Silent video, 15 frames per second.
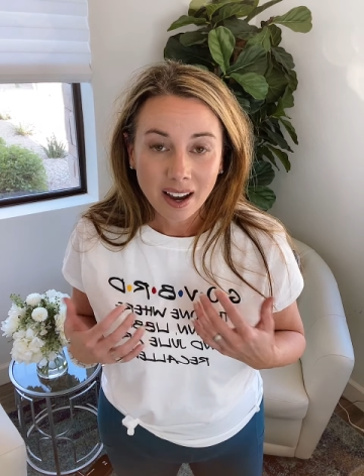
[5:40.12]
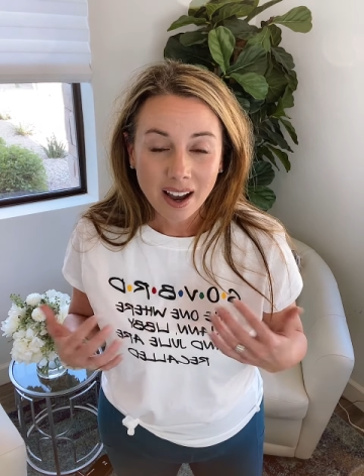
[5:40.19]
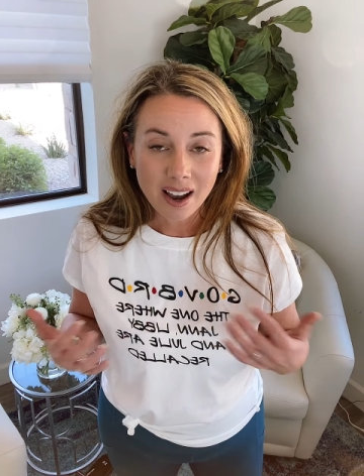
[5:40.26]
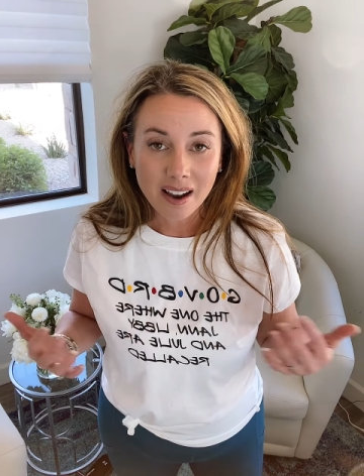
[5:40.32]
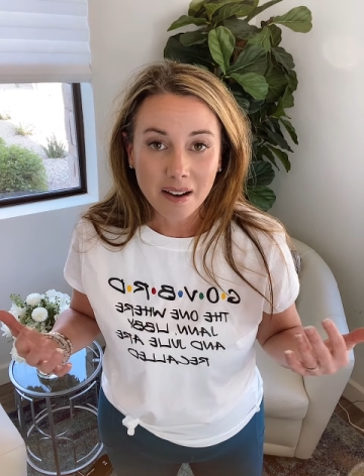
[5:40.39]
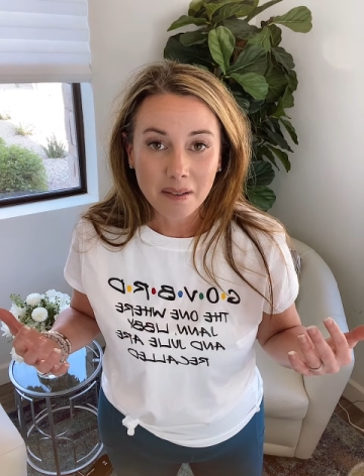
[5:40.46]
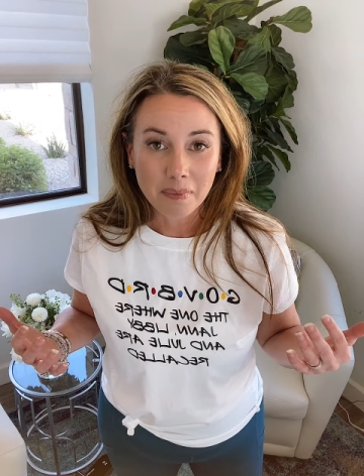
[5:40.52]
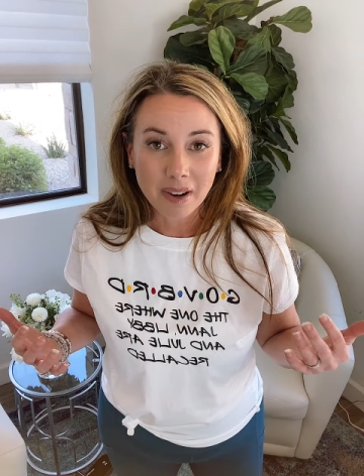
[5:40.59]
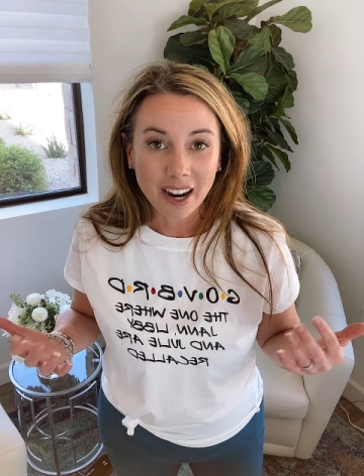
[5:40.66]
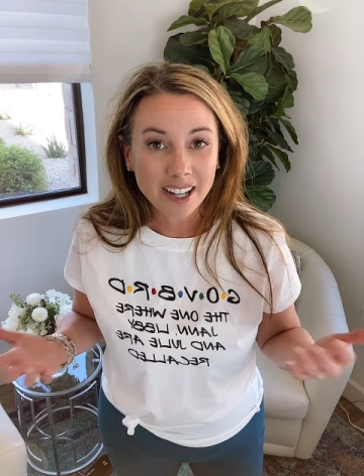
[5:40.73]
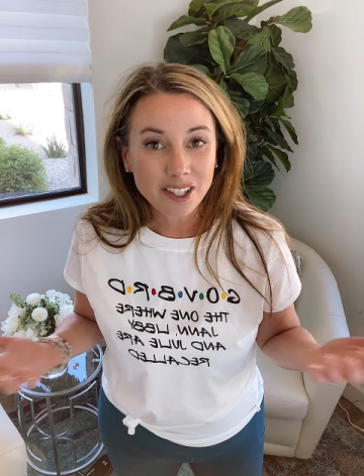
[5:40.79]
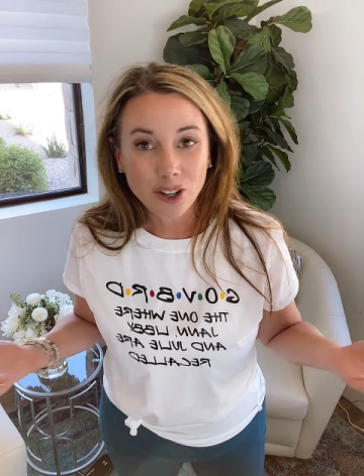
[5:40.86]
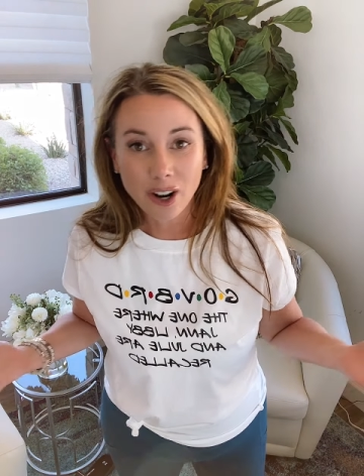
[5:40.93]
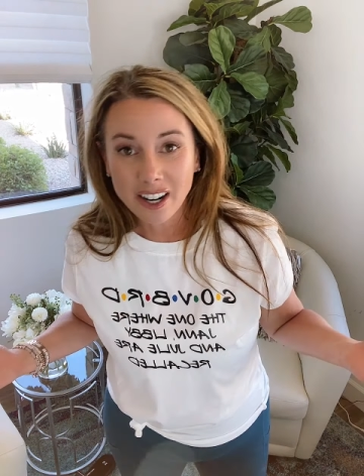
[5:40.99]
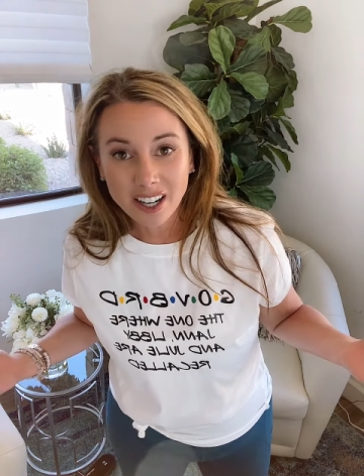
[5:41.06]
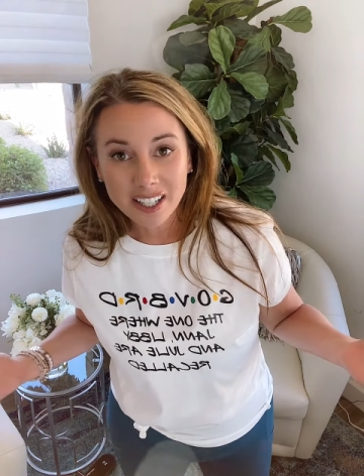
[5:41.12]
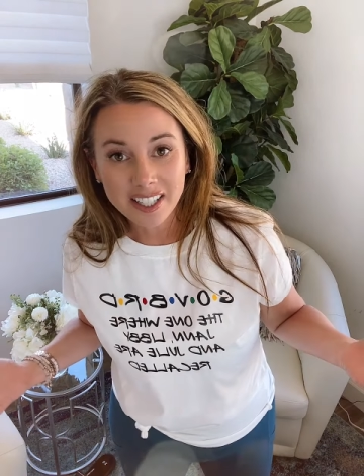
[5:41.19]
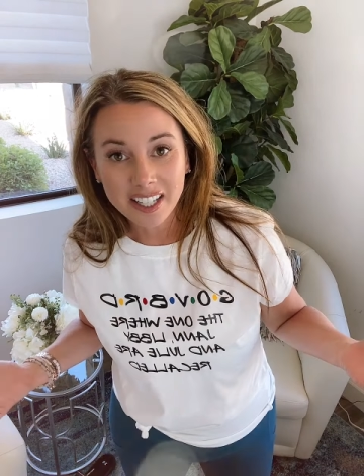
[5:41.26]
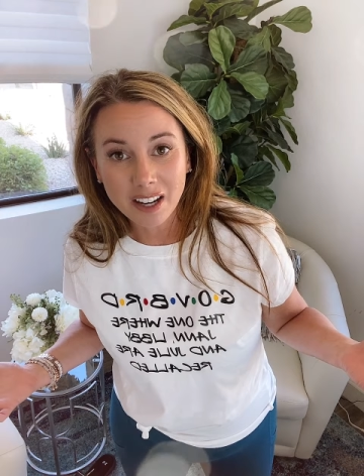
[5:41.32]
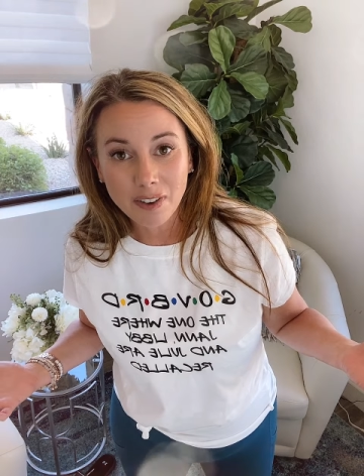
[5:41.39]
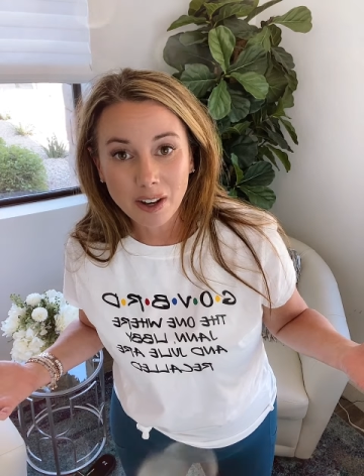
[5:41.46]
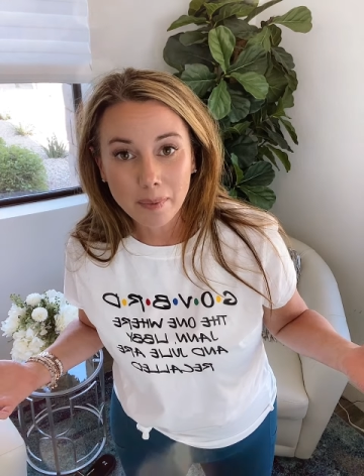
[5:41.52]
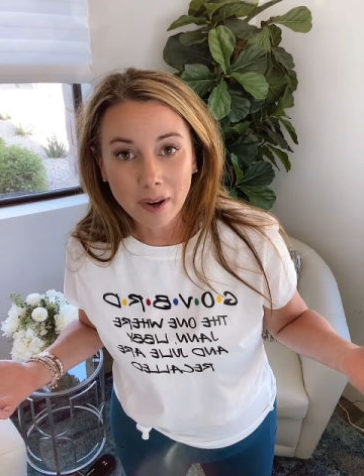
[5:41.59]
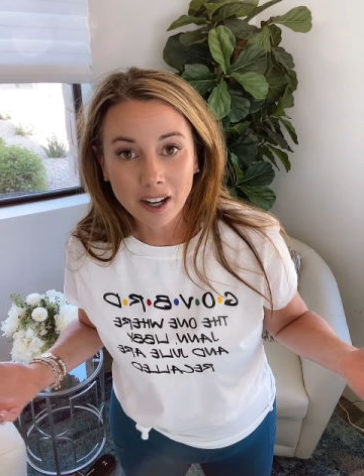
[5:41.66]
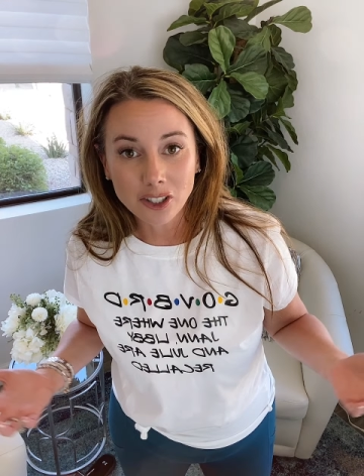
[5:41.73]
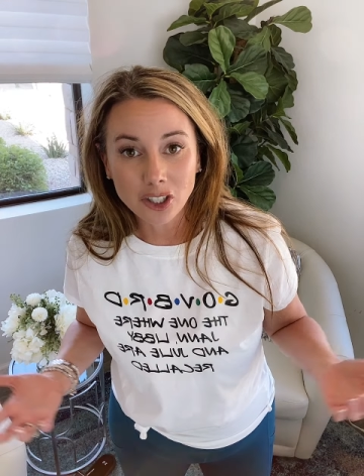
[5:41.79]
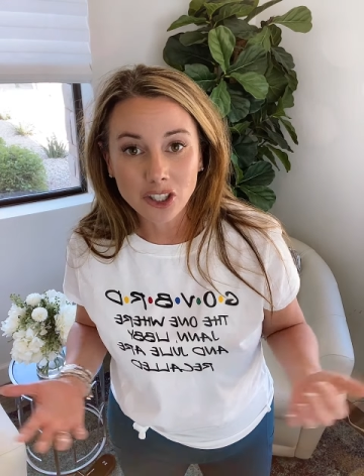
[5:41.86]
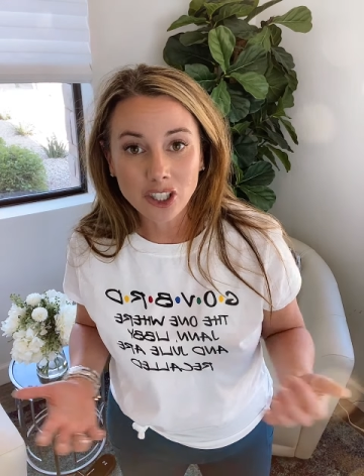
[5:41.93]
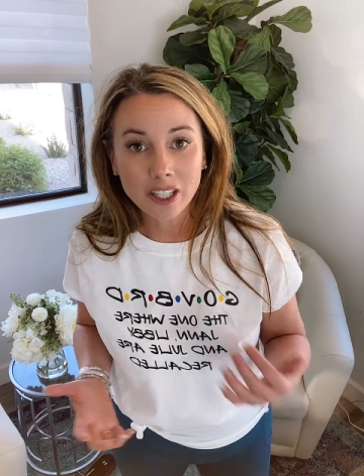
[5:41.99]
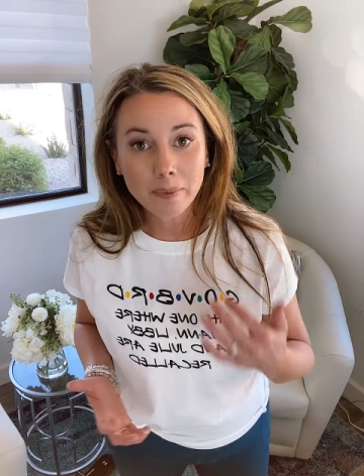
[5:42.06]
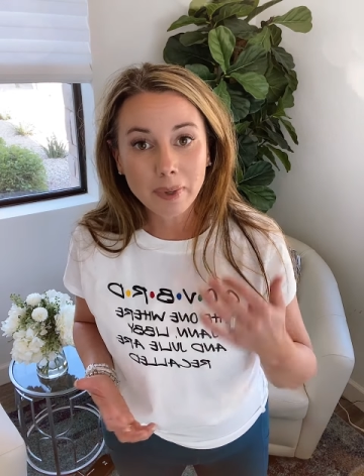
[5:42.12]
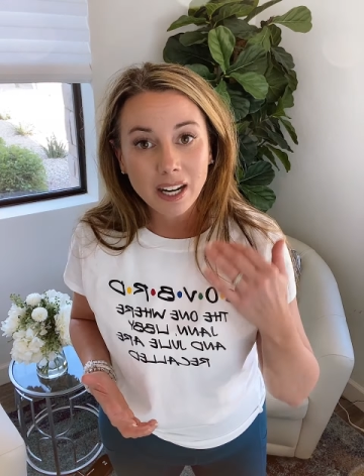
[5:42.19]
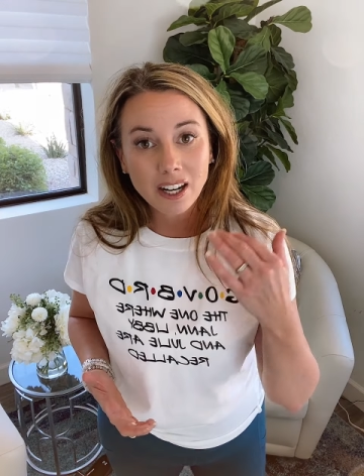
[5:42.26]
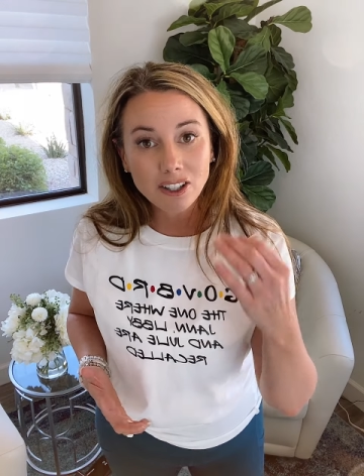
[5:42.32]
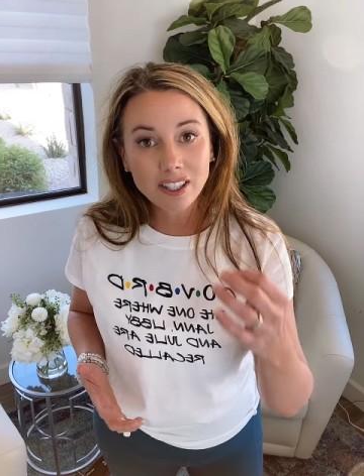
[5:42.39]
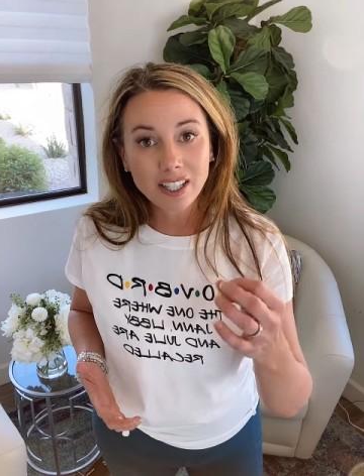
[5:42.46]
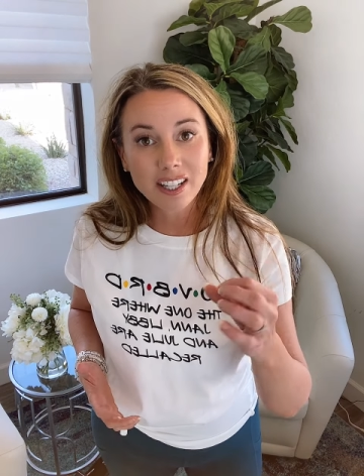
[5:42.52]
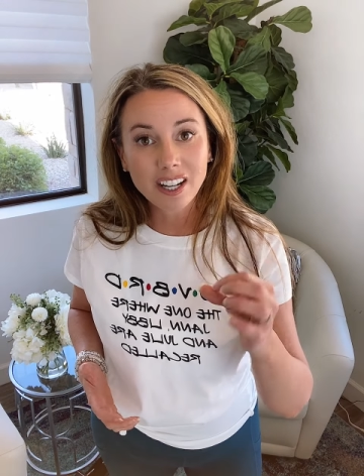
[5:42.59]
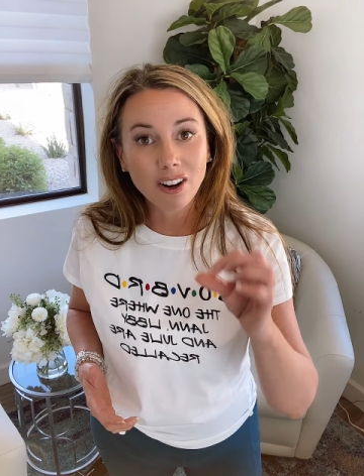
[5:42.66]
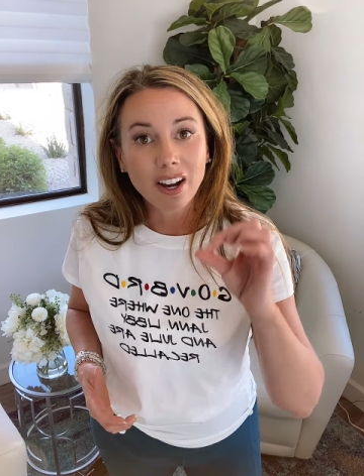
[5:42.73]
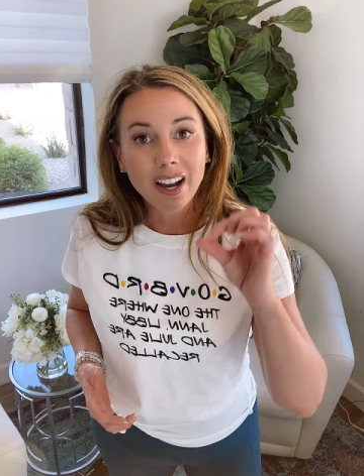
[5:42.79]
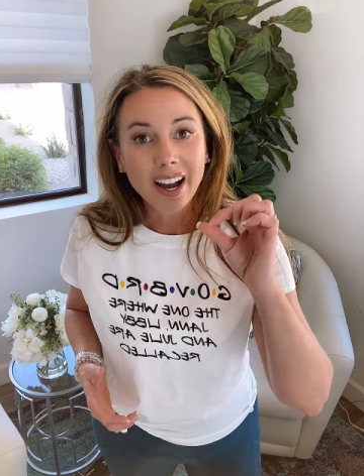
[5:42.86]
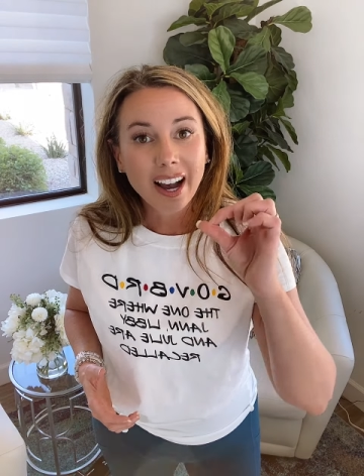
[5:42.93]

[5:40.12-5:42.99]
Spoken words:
I try not to give him oxygen, but here's the deal.